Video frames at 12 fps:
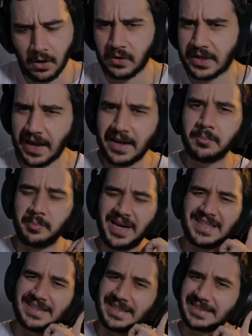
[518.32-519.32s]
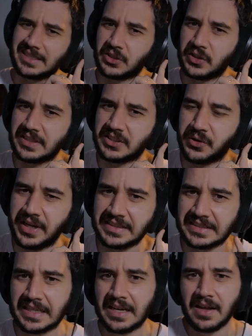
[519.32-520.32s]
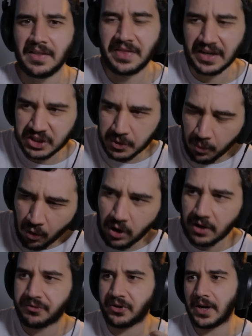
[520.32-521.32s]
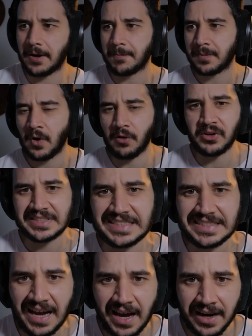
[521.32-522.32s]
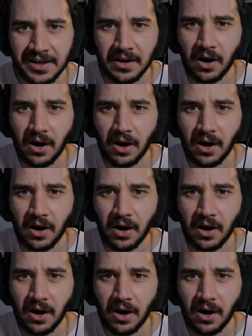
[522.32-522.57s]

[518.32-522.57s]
Okay, man, listen to the strings. There's more of a sign